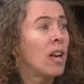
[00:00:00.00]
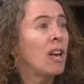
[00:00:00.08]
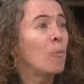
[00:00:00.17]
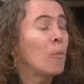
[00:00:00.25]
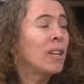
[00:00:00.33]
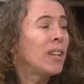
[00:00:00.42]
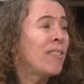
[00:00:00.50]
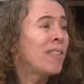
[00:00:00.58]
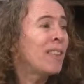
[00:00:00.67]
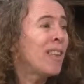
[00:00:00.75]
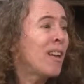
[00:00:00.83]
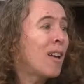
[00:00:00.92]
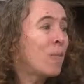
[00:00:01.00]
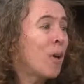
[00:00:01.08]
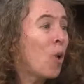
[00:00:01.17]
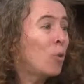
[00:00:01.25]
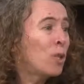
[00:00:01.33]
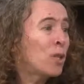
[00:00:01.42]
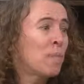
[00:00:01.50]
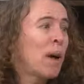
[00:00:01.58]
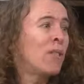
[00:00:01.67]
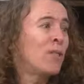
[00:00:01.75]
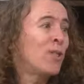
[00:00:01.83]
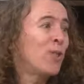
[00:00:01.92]
And we live in the oldest
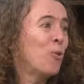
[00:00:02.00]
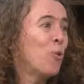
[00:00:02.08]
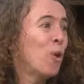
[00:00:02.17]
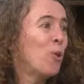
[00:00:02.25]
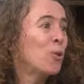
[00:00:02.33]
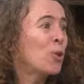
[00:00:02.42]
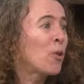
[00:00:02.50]
mountains in the world.